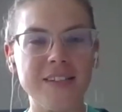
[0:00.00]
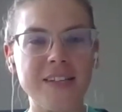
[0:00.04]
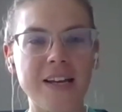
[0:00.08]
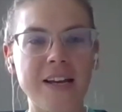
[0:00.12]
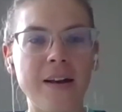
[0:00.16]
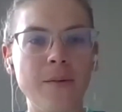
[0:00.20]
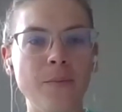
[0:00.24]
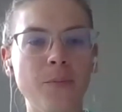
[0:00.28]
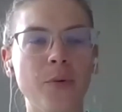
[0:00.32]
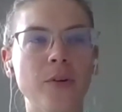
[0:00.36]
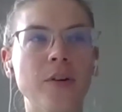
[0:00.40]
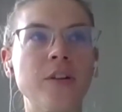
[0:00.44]
And
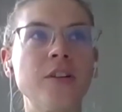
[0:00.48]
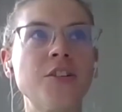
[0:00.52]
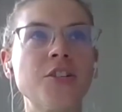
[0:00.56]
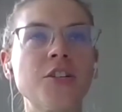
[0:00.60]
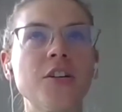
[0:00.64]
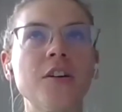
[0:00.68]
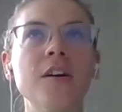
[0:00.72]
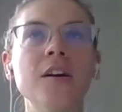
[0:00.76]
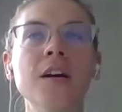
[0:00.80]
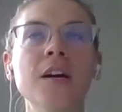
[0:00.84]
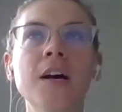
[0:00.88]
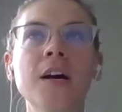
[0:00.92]
I'm pretty
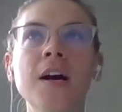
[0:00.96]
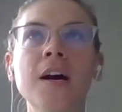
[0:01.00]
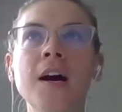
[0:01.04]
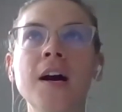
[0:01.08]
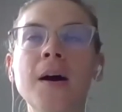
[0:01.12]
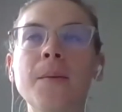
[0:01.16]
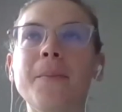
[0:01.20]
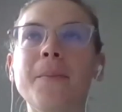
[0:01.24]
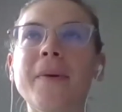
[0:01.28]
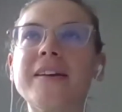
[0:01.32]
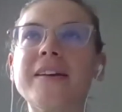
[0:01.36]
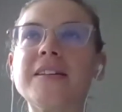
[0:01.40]
sure
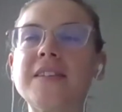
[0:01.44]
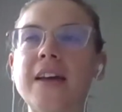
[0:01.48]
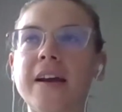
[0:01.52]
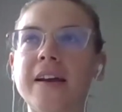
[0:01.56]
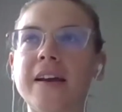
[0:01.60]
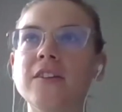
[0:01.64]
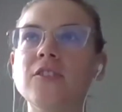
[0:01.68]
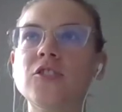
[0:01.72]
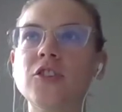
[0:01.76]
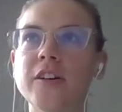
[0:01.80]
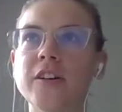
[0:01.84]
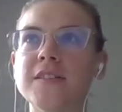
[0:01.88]
my
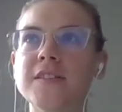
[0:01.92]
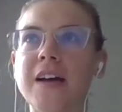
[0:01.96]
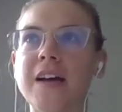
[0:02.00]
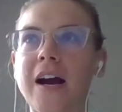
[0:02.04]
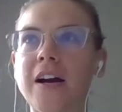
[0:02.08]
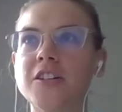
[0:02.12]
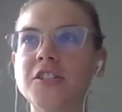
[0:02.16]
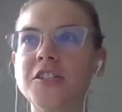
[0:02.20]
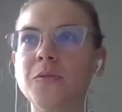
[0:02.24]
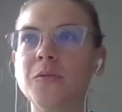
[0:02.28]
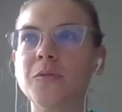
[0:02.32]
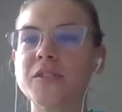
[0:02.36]
second
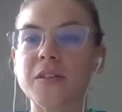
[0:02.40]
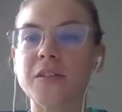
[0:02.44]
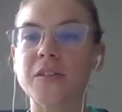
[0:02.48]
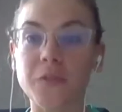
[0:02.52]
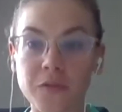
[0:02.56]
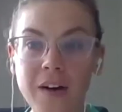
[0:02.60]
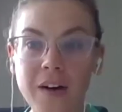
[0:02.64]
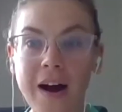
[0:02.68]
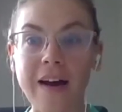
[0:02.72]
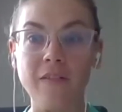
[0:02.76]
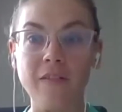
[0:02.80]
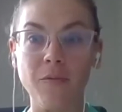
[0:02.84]
transaction was a
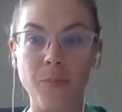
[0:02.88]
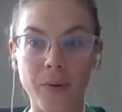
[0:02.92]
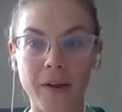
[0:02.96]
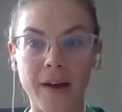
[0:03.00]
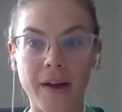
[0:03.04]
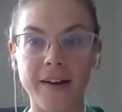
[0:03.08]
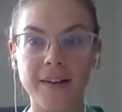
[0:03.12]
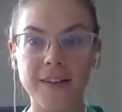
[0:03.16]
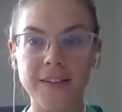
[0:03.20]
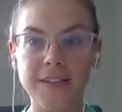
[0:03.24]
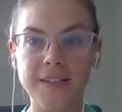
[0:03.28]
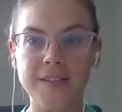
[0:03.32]

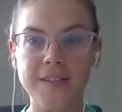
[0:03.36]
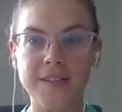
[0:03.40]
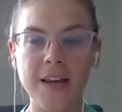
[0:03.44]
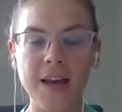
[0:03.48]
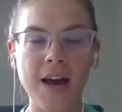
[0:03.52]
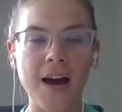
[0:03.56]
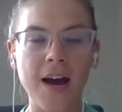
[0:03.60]
fiveplex.